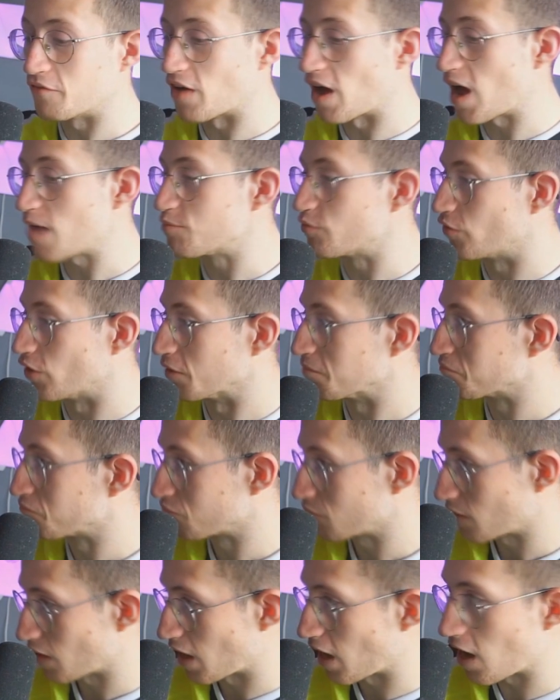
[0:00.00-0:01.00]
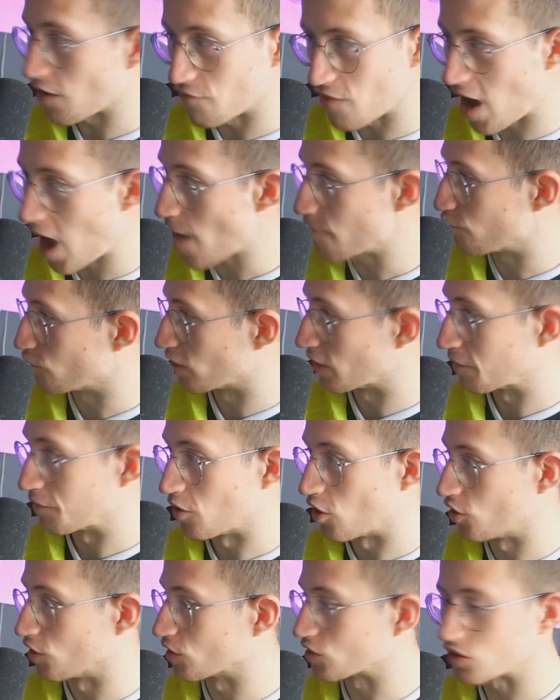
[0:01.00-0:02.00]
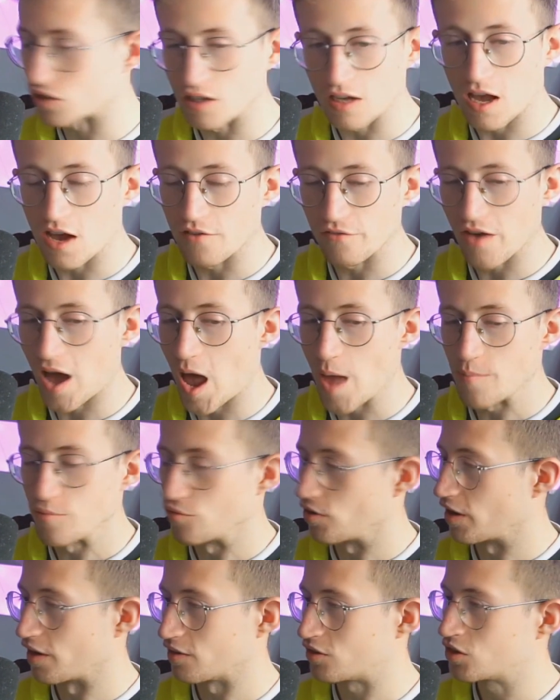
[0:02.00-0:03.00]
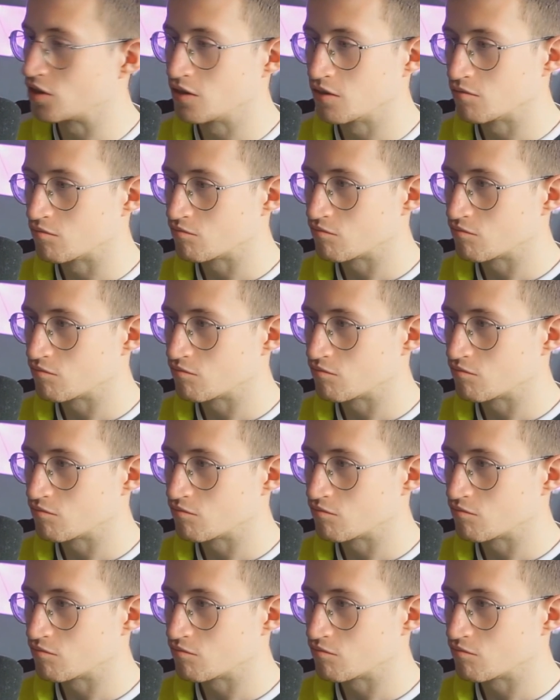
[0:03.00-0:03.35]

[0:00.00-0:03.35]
vibe with it. Honestly, I vibe with it.